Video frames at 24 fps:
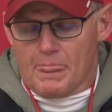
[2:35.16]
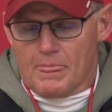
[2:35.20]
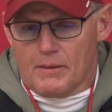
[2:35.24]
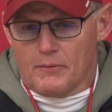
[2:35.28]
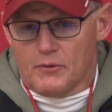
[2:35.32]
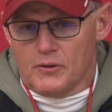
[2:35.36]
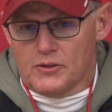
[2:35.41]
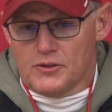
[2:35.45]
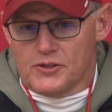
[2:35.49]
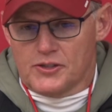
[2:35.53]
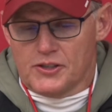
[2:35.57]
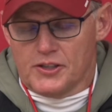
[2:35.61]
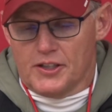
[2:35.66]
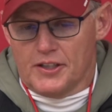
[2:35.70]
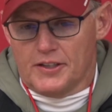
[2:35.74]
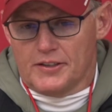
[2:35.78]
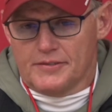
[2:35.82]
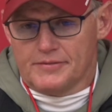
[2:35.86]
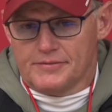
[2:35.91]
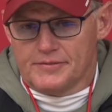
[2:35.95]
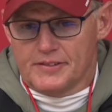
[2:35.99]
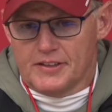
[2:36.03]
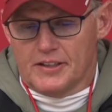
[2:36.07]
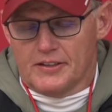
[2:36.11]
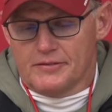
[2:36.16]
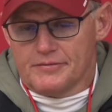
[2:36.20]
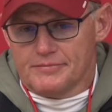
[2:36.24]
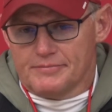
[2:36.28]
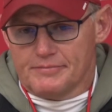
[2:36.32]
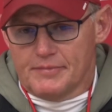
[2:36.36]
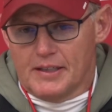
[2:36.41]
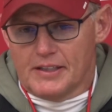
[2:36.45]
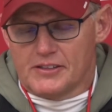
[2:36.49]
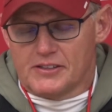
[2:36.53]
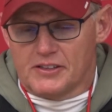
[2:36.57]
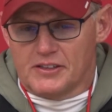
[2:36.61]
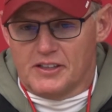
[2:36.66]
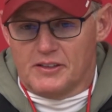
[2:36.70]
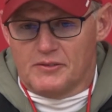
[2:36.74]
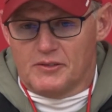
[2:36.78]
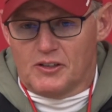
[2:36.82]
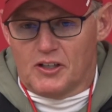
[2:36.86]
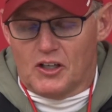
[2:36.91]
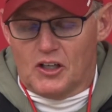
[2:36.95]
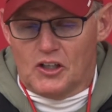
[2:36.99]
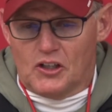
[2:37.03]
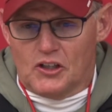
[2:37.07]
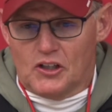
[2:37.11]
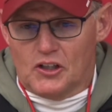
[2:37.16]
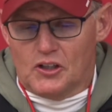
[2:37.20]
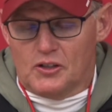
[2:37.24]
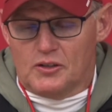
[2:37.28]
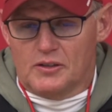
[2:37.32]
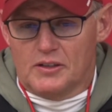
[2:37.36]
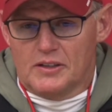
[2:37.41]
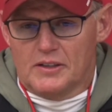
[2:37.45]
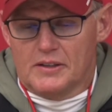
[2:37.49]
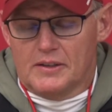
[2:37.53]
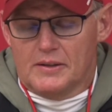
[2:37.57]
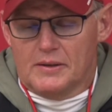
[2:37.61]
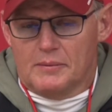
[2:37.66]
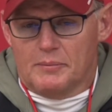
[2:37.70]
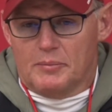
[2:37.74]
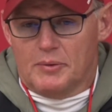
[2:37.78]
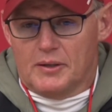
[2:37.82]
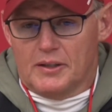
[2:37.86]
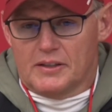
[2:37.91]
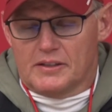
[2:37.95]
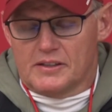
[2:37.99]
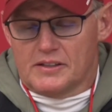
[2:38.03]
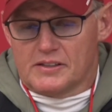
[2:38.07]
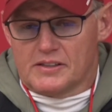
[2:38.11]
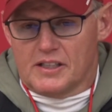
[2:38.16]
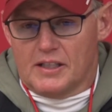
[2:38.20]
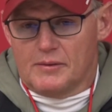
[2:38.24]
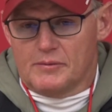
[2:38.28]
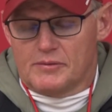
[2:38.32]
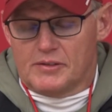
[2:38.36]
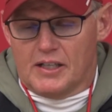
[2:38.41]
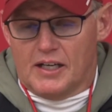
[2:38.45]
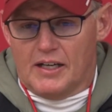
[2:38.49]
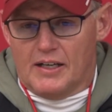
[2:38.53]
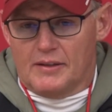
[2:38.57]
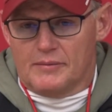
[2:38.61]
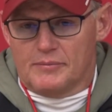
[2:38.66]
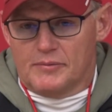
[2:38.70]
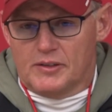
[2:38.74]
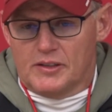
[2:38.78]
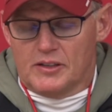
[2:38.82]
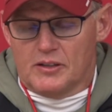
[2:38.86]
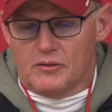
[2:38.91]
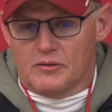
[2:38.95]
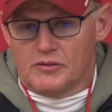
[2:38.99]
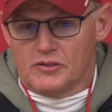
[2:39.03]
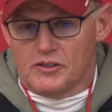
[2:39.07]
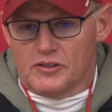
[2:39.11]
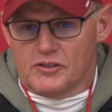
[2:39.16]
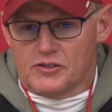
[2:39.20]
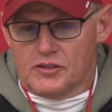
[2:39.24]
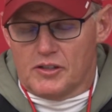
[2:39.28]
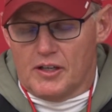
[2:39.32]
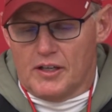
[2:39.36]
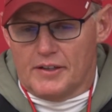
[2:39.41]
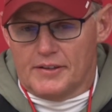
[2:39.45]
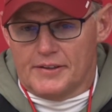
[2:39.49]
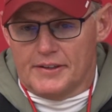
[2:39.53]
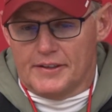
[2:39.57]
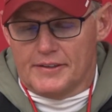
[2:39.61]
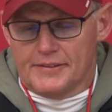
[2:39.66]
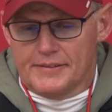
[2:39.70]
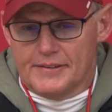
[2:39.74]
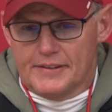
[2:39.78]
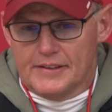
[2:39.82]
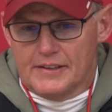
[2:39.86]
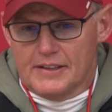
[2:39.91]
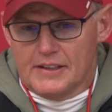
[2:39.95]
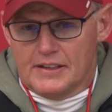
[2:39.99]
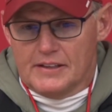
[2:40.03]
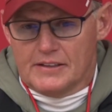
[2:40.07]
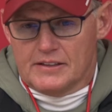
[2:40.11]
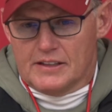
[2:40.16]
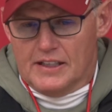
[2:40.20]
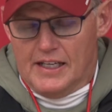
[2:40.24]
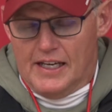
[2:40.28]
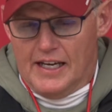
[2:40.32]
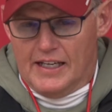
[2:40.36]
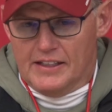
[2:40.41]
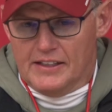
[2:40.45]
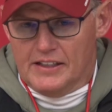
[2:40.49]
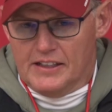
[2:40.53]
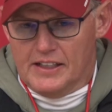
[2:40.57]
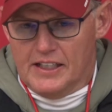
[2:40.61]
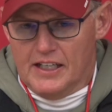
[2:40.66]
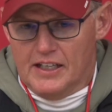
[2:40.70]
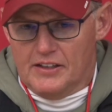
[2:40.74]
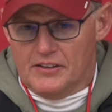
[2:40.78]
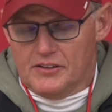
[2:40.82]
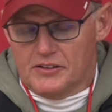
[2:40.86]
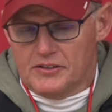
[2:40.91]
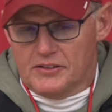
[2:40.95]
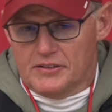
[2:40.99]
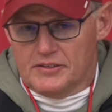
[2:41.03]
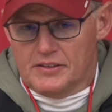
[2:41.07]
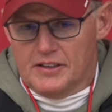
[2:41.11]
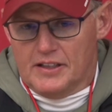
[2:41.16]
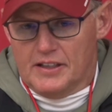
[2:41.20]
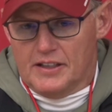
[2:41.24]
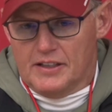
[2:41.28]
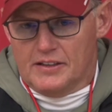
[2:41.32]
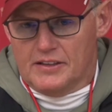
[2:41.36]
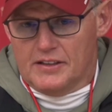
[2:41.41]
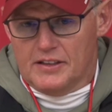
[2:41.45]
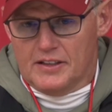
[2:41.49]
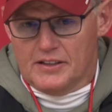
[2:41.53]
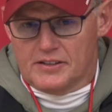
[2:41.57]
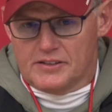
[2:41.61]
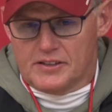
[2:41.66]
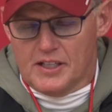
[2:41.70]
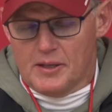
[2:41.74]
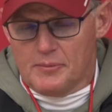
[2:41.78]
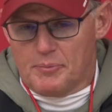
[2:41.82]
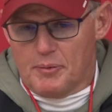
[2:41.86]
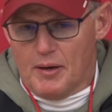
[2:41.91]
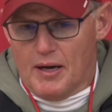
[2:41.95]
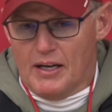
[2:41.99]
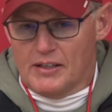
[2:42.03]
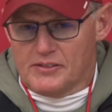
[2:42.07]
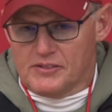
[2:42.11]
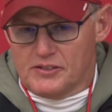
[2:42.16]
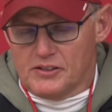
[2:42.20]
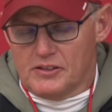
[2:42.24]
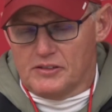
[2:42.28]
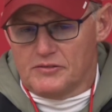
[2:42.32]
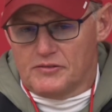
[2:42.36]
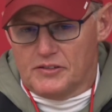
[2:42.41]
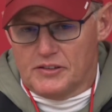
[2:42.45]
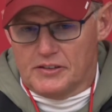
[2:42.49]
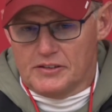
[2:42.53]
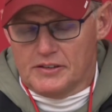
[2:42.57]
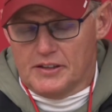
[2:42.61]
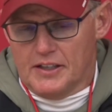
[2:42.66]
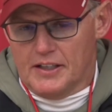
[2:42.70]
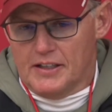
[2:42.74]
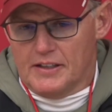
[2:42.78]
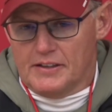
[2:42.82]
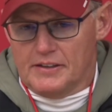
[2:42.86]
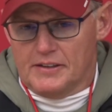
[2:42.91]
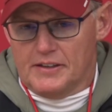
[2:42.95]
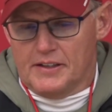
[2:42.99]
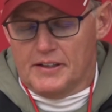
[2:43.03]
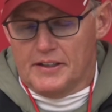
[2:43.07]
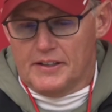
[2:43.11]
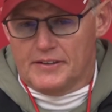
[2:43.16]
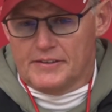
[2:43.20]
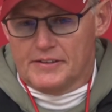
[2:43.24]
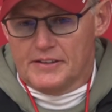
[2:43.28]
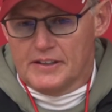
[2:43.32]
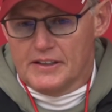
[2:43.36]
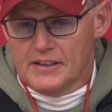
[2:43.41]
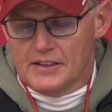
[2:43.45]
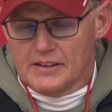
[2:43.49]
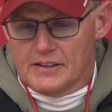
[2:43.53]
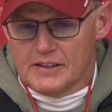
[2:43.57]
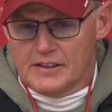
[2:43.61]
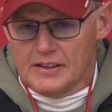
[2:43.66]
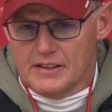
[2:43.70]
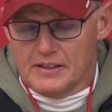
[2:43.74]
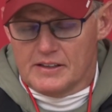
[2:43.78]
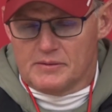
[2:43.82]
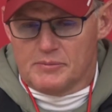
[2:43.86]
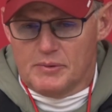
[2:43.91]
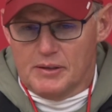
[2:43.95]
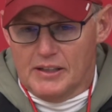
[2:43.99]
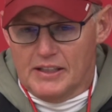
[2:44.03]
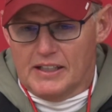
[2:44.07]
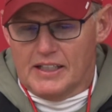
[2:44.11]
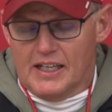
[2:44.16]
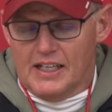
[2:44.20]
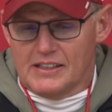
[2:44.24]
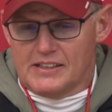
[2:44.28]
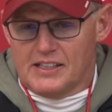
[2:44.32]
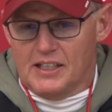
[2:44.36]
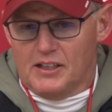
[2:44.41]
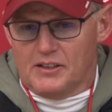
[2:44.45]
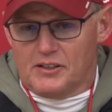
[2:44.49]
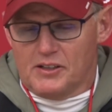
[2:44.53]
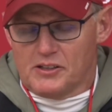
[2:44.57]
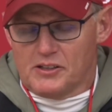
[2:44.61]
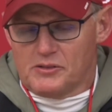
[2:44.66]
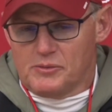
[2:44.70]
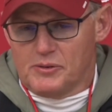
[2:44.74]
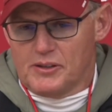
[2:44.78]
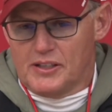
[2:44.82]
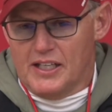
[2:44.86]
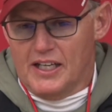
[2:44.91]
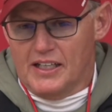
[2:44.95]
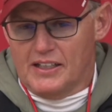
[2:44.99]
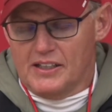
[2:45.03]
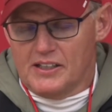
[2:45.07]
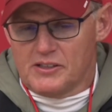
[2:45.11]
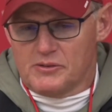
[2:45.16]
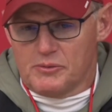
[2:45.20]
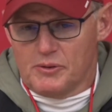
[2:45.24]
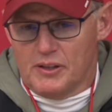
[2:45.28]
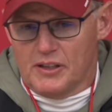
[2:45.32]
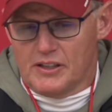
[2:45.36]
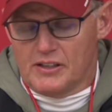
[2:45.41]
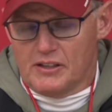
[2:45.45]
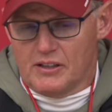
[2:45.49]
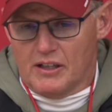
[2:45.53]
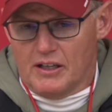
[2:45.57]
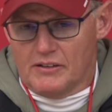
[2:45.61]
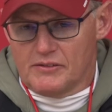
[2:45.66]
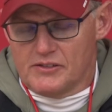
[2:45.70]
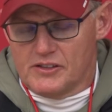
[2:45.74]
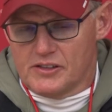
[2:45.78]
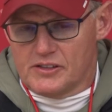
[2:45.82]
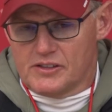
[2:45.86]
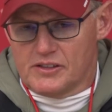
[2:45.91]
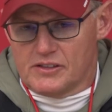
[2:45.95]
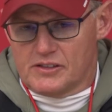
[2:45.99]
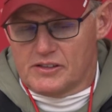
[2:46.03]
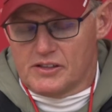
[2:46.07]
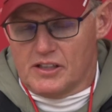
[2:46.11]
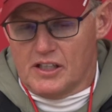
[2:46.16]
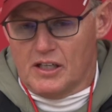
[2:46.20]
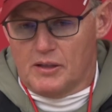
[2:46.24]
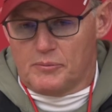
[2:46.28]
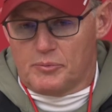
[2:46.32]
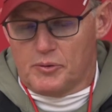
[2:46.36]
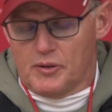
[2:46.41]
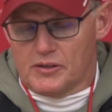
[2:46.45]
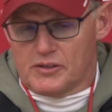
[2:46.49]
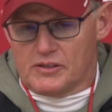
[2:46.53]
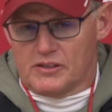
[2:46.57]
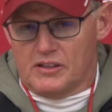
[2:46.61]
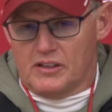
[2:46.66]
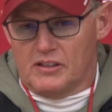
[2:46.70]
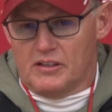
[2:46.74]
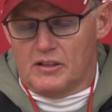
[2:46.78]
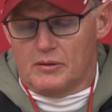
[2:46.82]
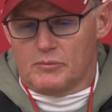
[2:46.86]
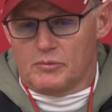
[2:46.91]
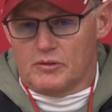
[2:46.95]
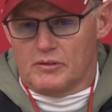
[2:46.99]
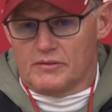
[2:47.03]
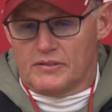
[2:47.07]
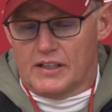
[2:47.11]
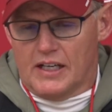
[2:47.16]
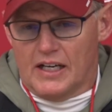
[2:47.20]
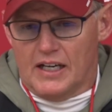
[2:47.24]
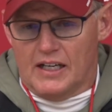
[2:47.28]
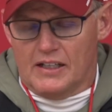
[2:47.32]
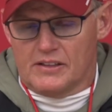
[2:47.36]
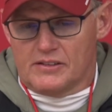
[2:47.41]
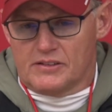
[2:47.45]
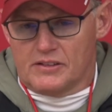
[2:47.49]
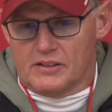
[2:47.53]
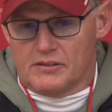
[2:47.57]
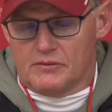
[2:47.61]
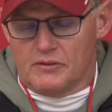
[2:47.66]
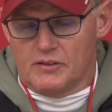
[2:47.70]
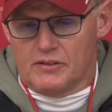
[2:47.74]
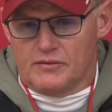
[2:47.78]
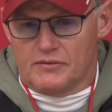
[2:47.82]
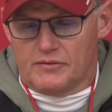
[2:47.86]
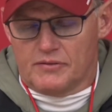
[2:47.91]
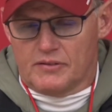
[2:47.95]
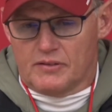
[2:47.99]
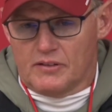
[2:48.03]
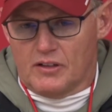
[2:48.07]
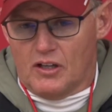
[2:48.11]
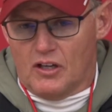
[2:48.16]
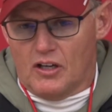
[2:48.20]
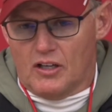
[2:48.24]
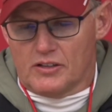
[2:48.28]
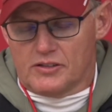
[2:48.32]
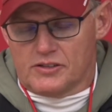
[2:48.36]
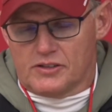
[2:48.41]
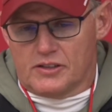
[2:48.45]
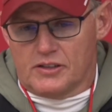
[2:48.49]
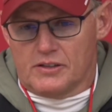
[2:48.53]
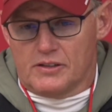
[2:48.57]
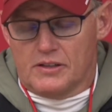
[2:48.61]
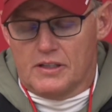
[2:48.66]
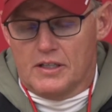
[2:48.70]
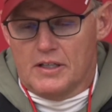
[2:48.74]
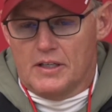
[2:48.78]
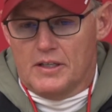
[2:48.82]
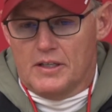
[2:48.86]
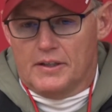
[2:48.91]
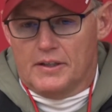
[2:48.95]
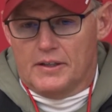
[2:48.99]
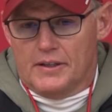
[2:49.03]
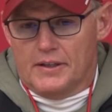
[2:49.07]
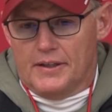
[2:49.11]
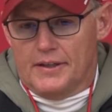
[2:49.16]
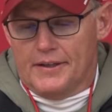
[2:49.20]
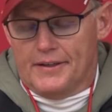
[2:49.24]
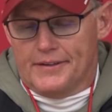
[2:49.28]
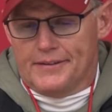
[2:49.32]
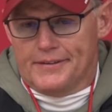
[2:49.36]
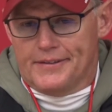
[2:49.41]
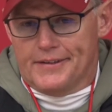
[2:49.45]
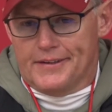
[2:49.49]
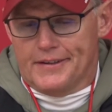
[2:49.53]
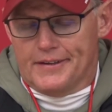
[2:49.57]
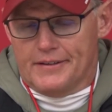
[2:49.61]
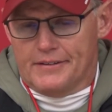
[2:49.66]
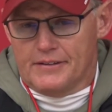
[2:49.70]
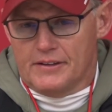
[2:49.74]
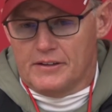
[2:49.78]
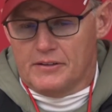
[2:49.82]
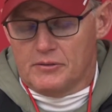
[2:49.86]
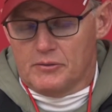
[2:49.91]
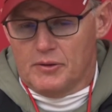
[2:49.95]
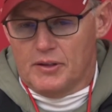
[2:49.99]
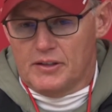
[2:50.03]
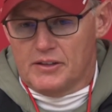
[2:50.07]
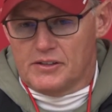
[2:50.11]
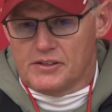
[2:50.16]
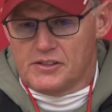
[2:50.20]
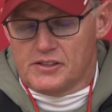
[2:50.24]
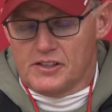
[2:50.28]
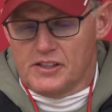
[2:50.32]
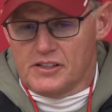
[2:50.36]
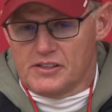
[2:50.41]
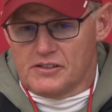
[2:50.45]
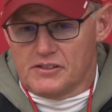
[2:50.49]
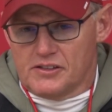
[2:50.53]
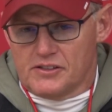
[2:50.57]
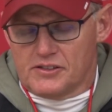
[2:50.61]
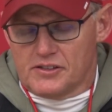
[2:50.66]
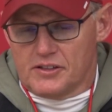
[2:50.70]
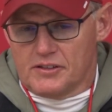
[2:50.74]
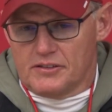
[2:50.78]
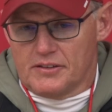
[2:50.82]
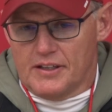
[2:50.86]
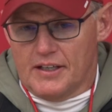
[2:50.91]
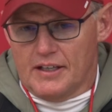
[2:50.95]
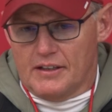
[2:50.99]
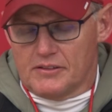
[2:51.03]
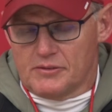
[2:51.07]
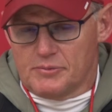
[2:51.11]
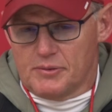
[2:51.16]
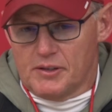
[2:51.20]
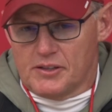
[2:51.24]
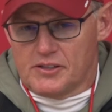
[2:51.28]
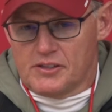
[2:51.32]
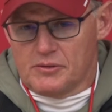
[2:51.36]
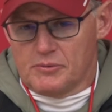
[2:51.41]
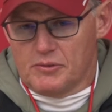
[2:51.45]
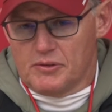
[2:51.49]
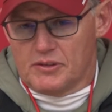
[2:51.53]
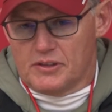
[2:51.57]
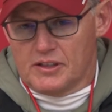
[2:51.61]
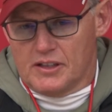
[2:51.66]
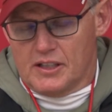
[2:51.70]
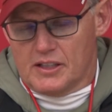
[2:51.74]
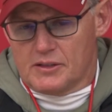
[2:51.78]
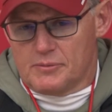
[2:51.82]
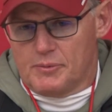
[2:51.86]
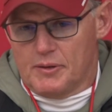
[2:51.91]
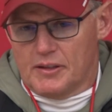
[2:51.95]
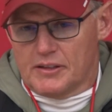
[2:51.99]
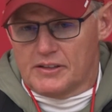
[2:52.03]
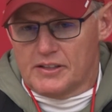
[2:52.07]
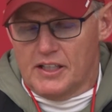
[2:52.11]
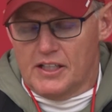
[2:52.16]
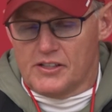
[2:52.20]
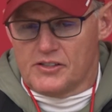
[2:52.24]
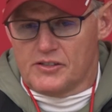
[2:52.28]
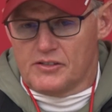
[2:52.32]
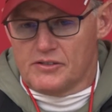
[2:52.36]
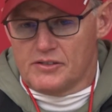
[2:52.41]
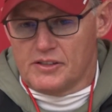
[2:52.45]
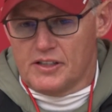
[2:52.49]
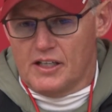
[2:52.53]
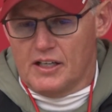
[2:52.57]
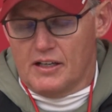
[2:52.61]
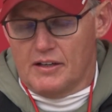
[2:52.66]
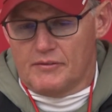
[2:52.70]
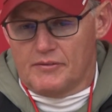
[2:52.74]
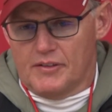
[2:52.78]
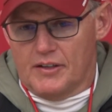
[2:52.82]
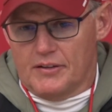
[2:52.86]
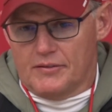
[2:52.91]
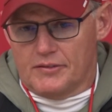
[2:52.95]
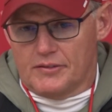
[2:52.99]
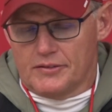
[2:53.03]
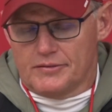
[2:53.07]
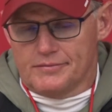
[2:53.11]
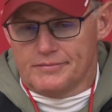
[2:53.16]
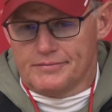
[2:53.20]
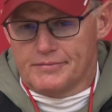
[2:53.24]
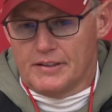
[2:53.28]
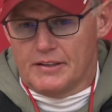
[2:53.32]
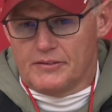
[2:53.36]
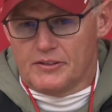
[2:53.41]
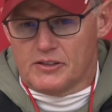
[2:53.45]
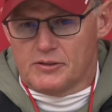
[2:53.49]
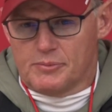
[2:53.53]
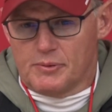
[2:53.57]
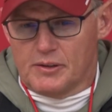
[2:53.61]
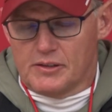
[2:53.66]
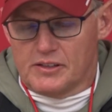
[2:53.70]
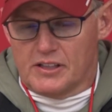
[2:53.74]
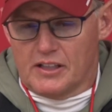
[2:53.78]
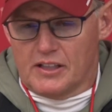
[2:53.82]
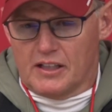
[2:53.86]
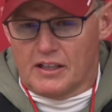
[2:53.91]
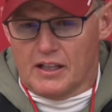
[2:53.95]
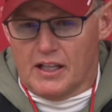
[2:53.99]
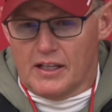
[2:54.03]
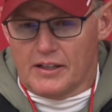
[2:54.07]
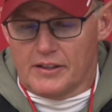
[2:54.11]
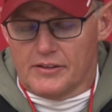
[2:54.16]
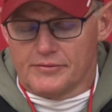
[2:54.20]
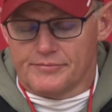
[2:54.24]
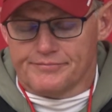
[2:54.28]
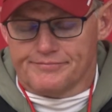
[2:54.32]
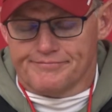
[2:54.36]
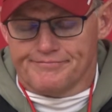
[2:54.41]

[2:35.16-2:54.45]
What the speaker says: which you know, makes it even harder. But at the same time, you know, we're just trying to hang together and stay positive and get as many guys healthy as we can each week. You know, it's an unprecedented number of guys that we've lost, and then the way the season has turned out, especially with the expectations. Yeah, I've never experienced anything like it.